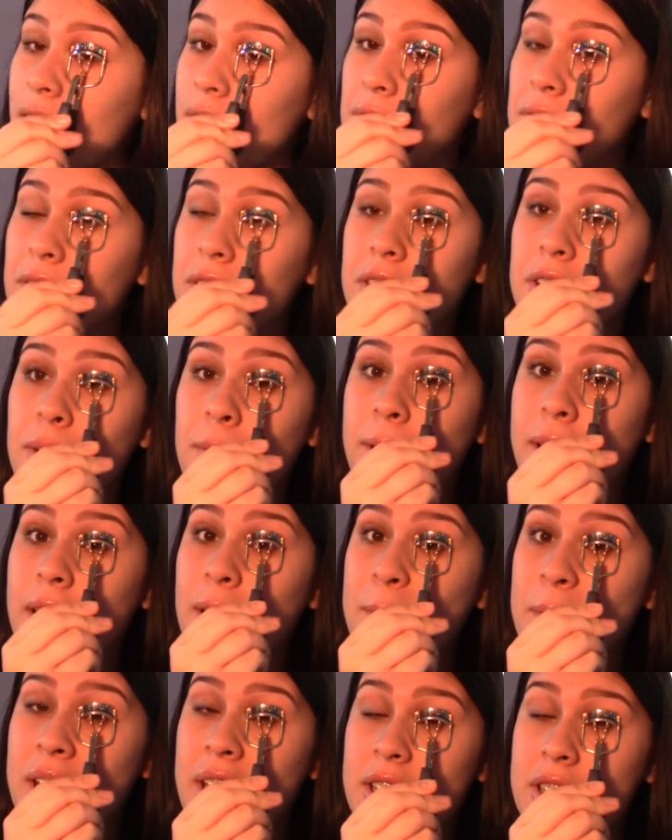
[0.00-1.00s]
feel like your
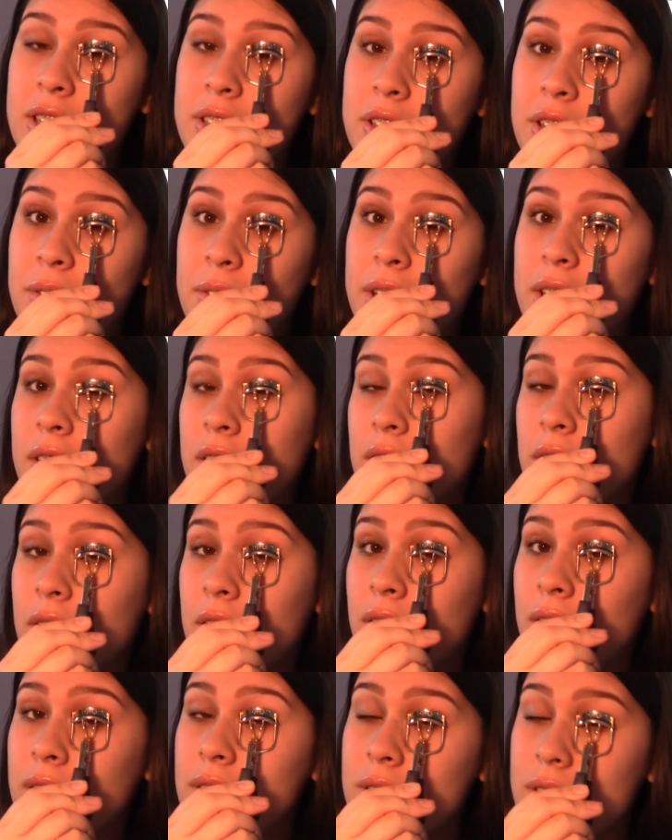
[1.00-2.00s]
bottom lash is already
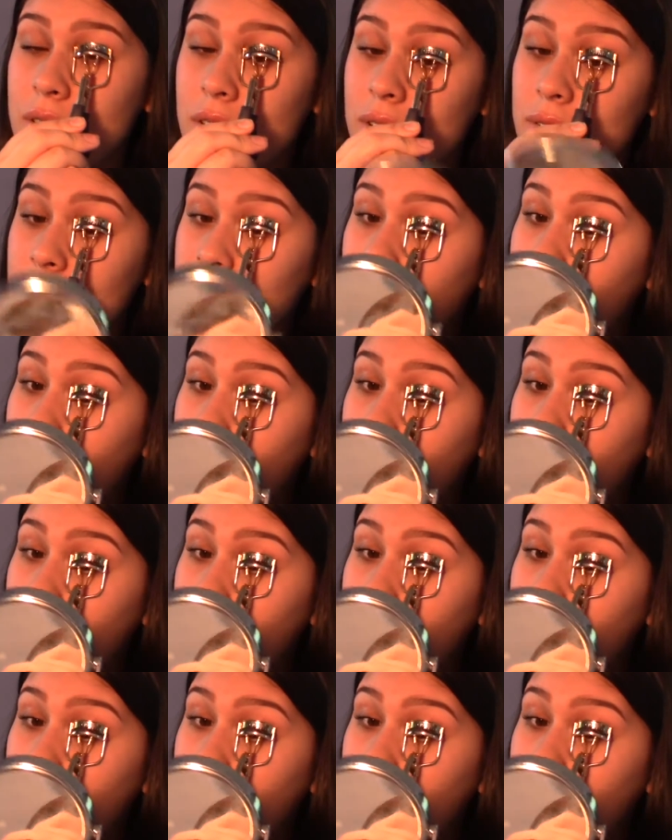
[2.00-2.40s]
curled, so